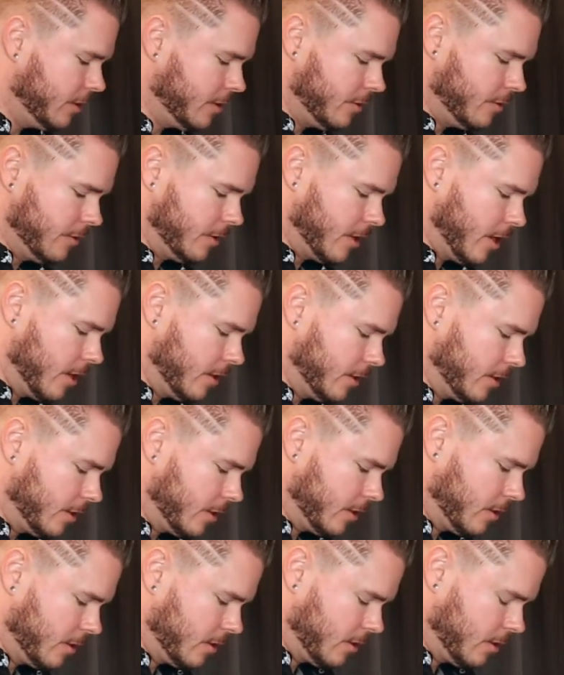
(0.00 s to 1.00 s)
to do the garlic.
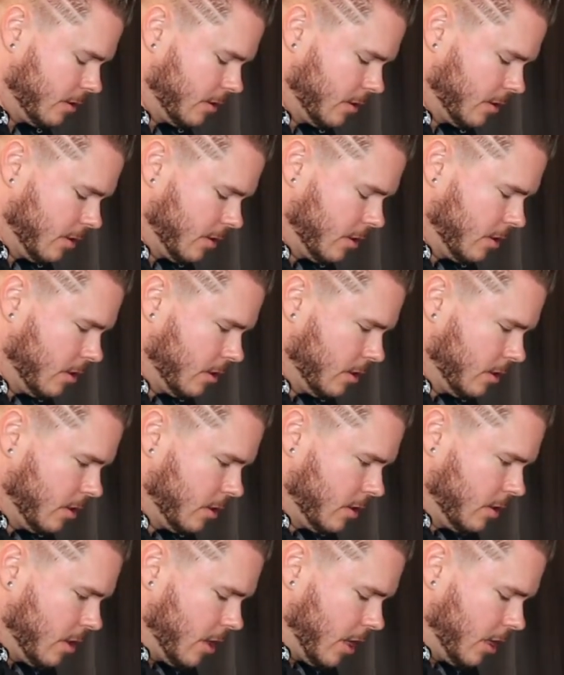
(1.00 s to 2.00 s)

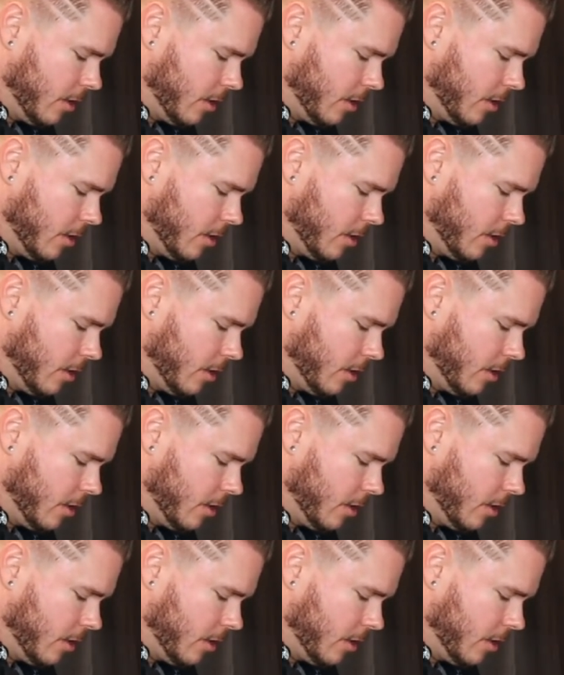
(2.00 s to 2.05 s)
I